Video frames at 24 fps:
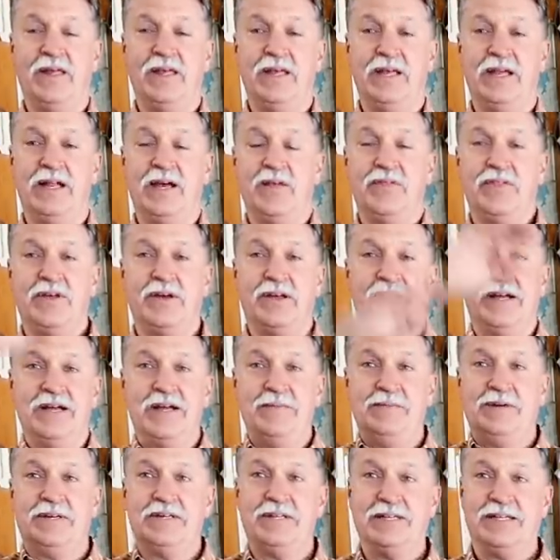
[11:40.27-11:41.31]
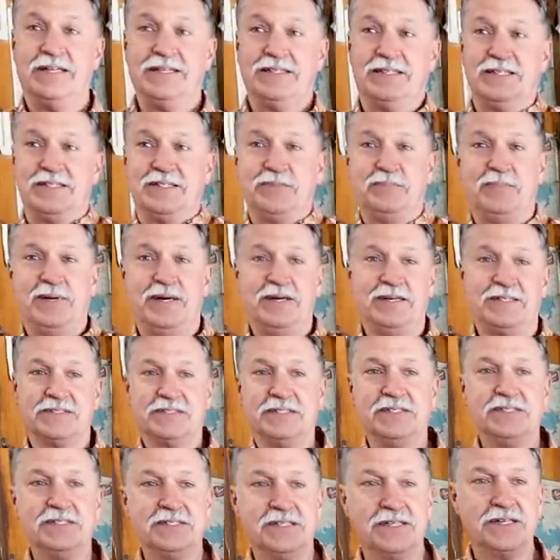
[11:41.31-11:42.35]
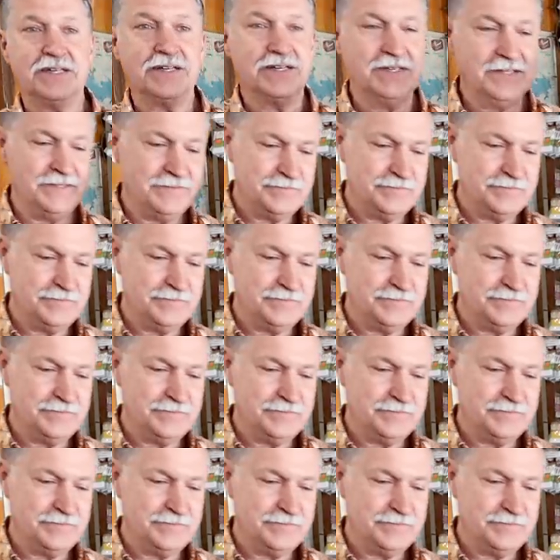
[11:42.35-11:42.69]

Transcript: And I thought, how am I going to get this box in there?